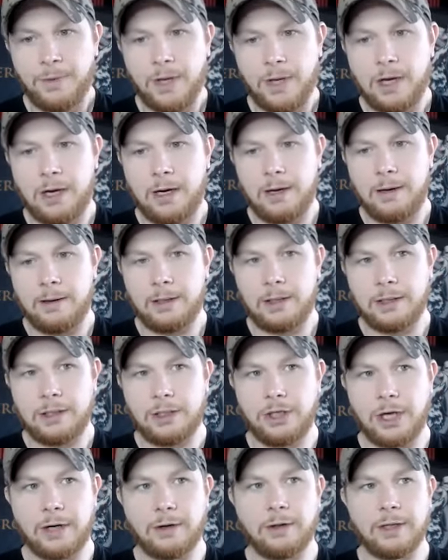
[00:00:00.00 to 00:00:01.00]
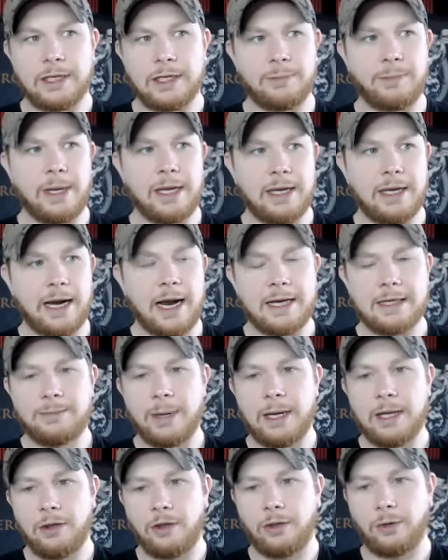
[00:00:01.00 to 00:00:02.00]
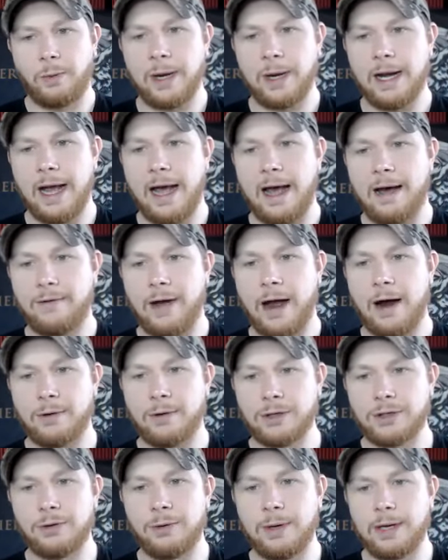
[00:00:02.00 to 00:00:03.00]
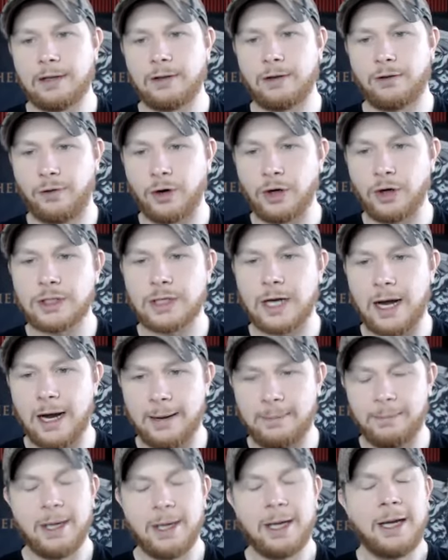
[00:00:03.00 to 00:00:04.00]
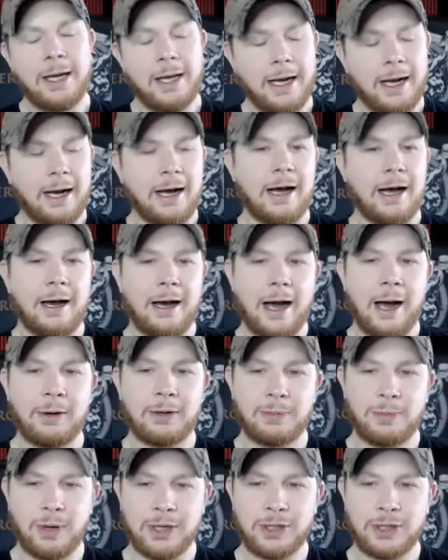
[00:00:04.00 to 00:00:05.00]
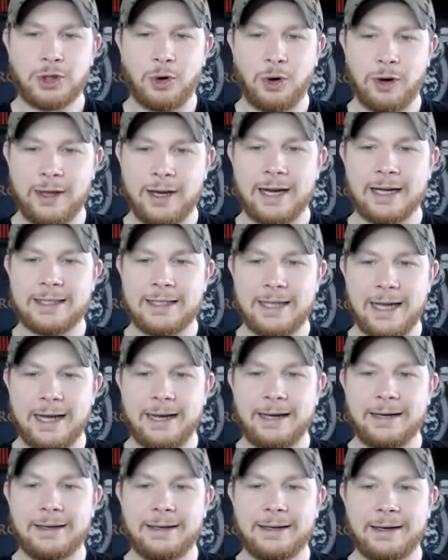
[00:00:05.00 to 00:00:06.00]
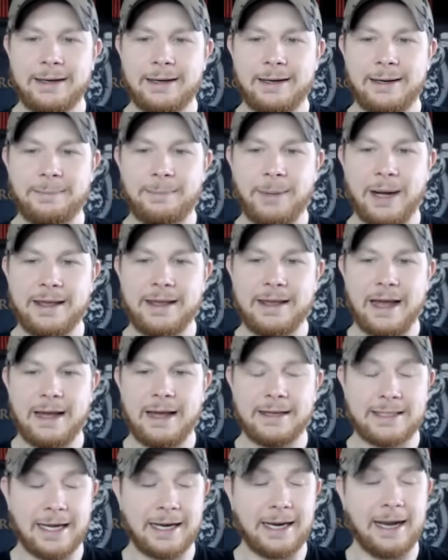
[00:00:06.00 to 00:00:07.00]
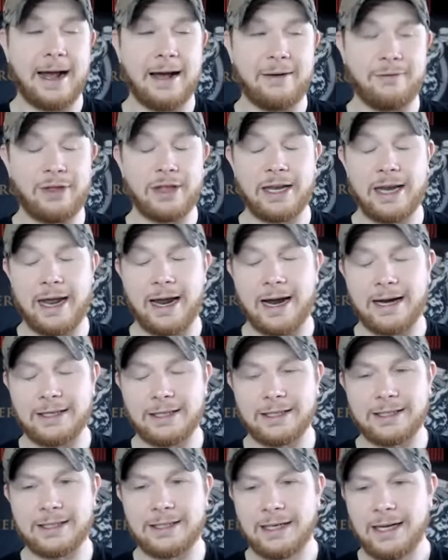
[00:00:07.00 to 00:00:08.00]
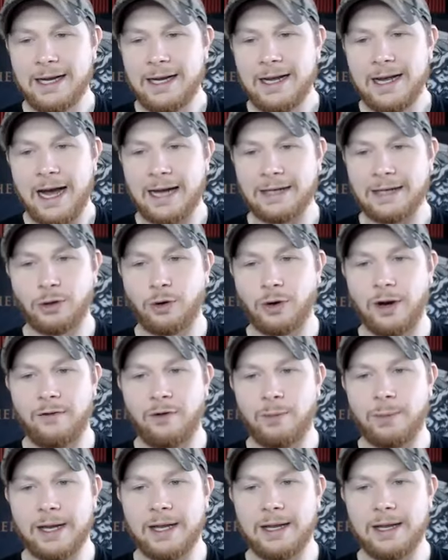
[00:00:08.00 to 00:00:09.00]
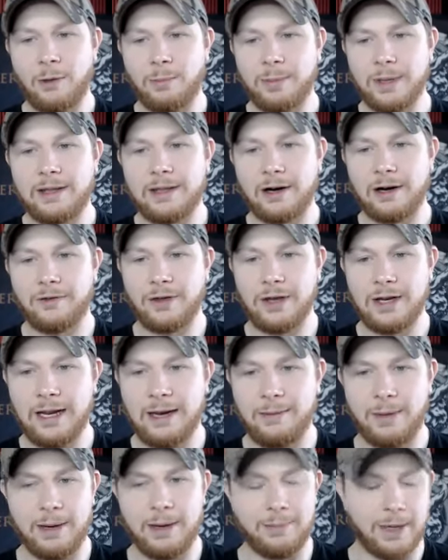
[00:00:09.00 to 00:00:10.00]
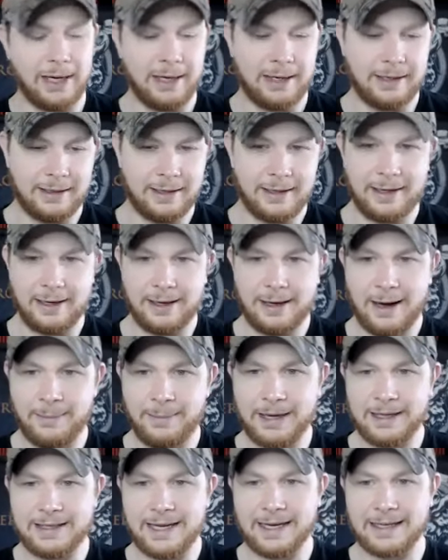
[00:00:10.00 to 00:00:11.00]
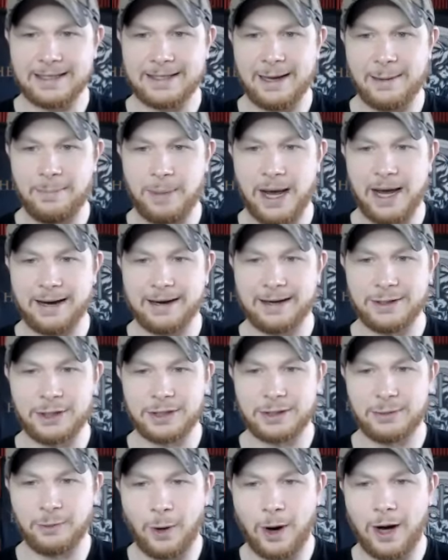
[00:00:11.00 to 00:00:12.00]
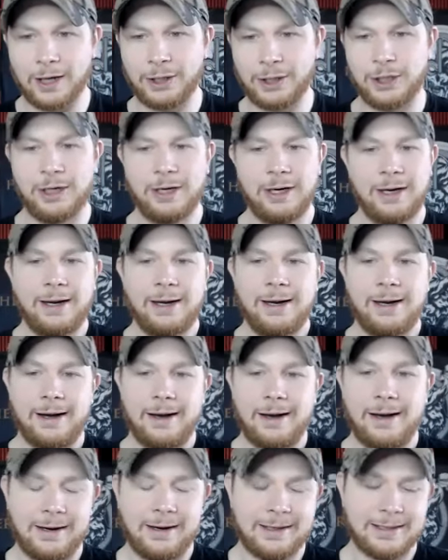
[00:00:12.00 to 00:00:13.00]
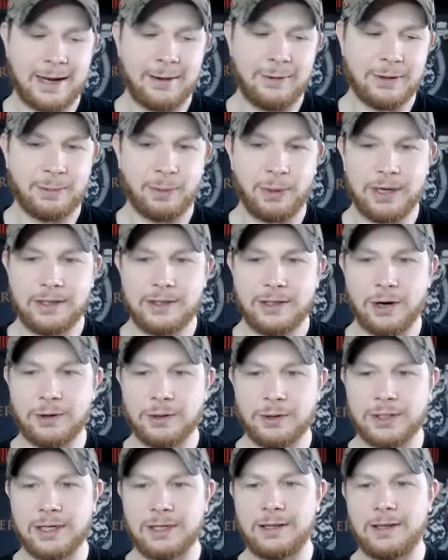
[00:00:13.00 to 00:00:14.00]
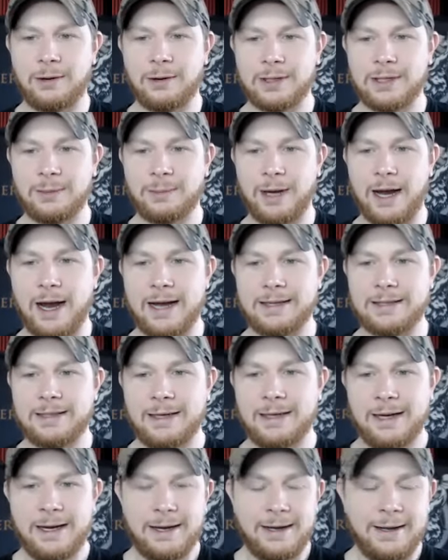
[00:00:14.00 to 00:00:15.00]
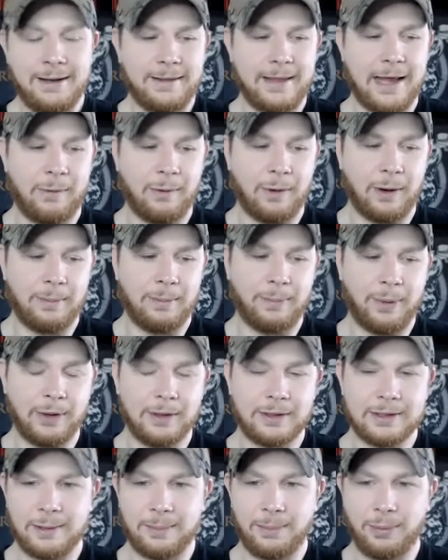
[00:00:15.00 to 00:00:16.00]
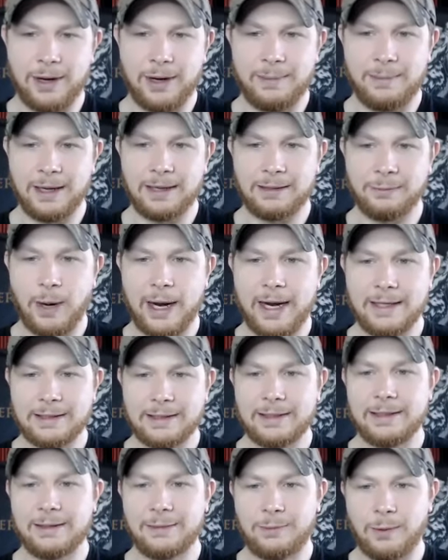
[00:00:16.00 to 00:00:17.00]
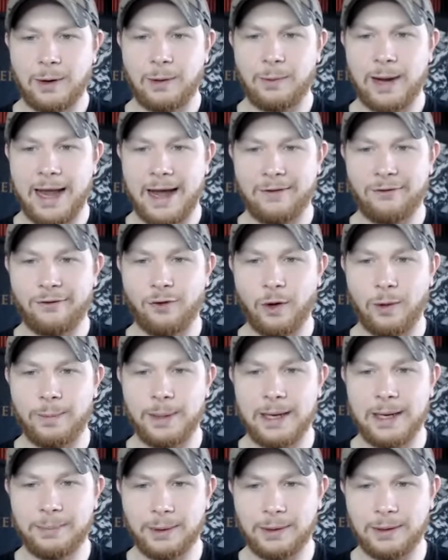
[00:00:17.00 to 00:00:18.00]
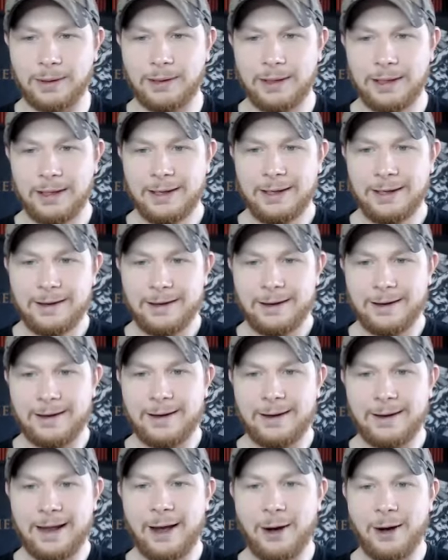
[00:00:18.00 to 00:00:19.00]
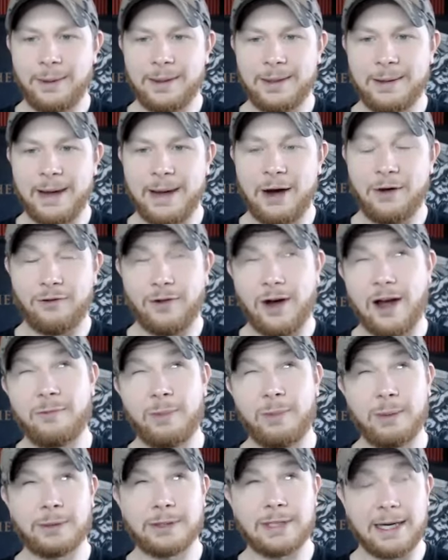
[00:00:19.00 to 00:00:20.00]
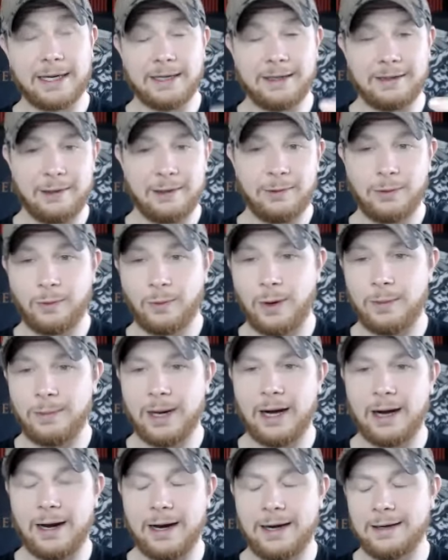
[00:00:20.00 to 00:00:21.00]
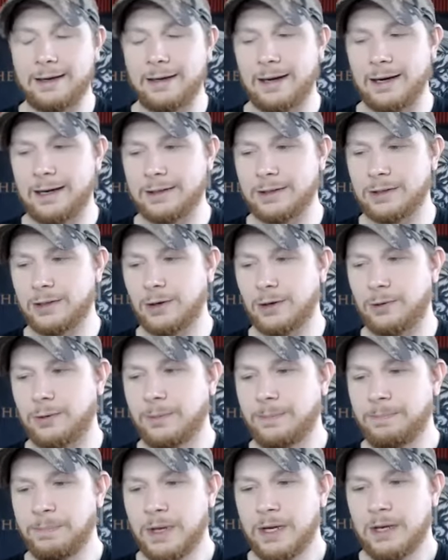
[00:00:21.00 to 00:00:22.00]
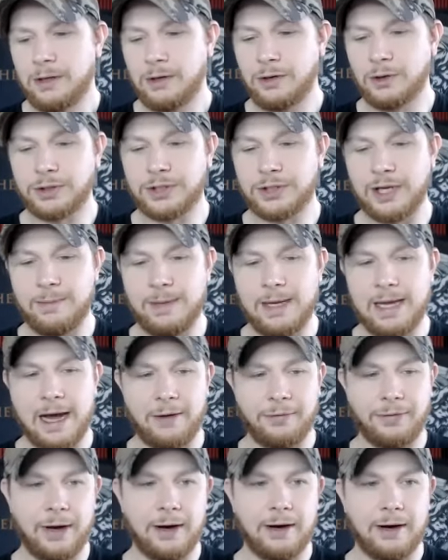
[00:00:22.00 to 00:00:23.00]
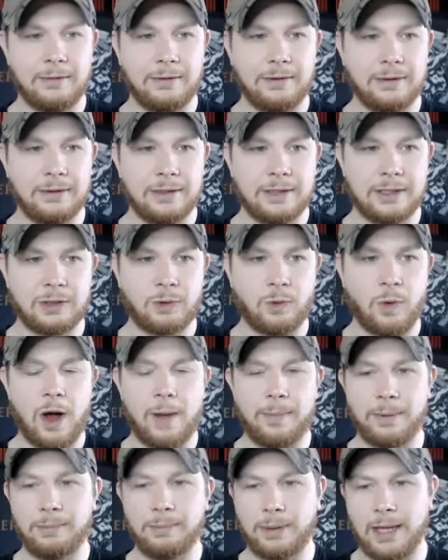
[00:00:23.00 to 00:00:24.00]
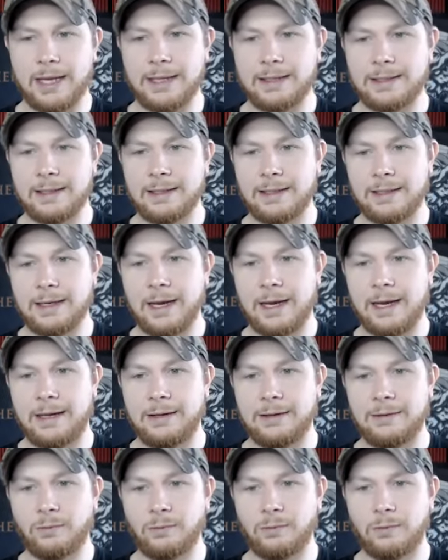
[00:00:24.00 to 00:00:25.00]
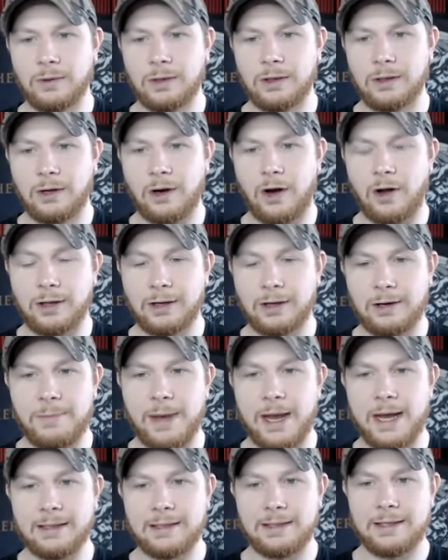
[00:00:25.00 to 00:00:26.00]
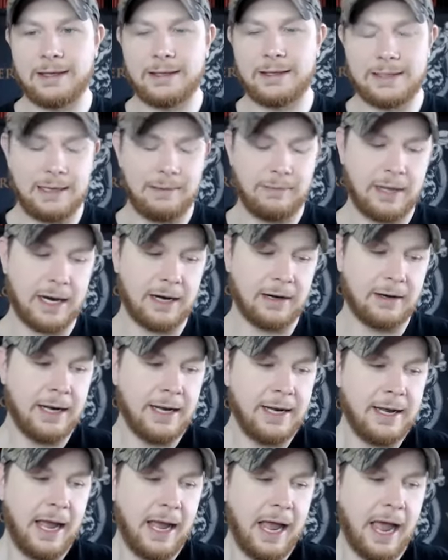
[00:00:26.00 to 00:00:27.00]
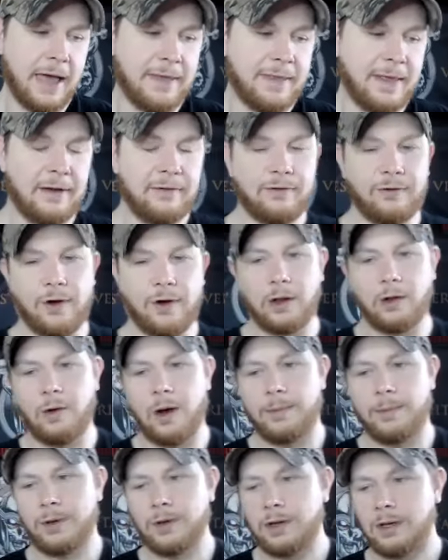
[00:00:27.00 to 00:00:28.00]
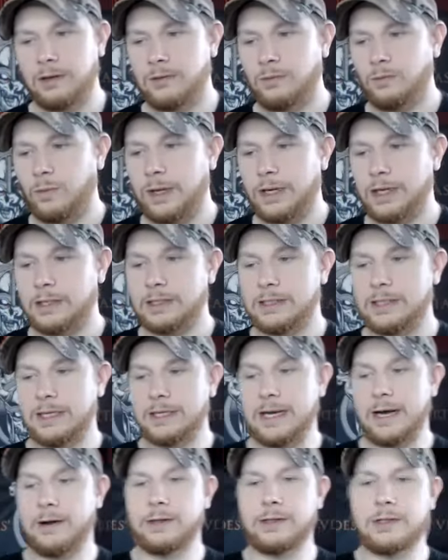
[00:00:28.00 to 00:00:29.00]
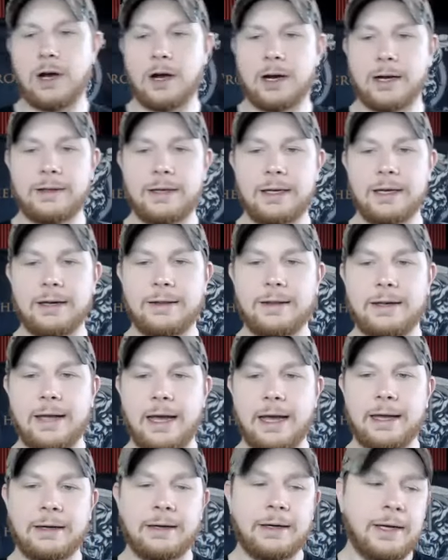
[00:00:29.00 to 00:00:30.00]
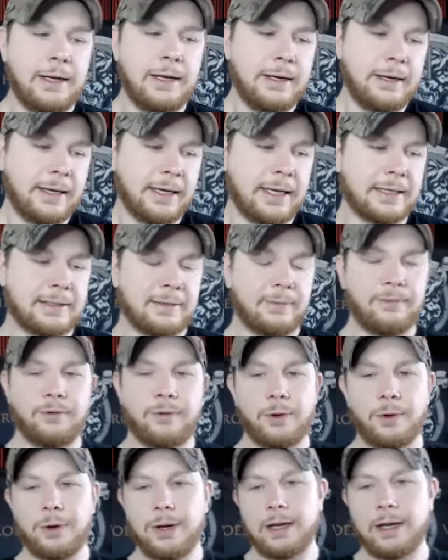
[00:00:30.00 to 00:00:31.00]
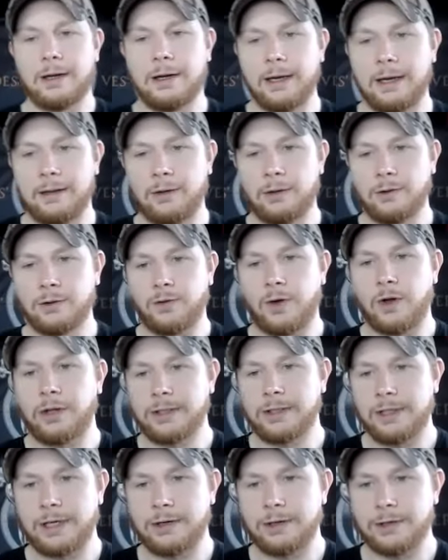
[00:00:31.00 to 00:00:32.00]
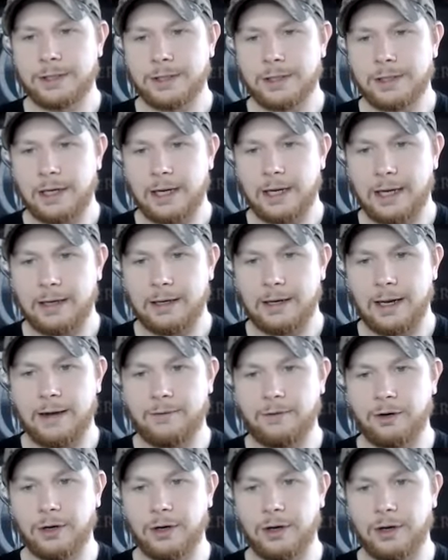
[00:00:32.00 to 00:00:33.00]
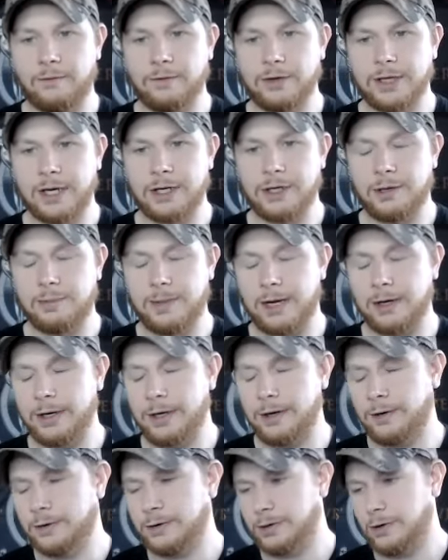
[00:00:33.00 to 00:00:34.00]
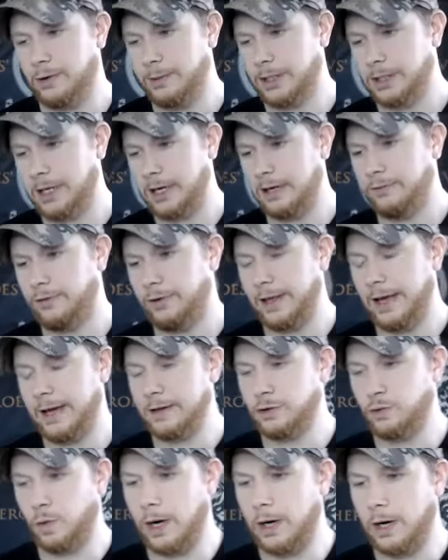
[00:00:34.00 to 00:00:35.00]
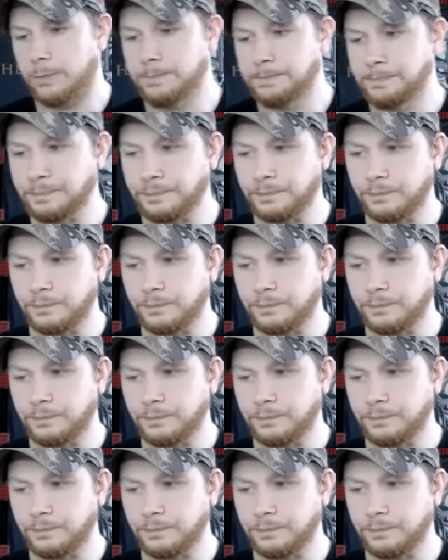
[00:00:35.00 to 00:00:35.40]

Uh, generally speaking, I spent three and a half hours doing it the first time. Uh, I was pretty sore the next day. Um, by the second half of the day, I just I told everybody I'll be there if you need me, but uh, I'm going to take a step back and just watch because uh, I was pretty toasted. There were some guys that were pulling some pretty big weights where we had four people uh, helping them out, five people technically with one behind. And, and, so you'll see me out there swapping plates and and calling commands to the team there, and then follow up. You can we can sit down and talk at the end of the day, get some food in in those volunteers, and and have a good conversation about heroes. So I'm excited for that as well.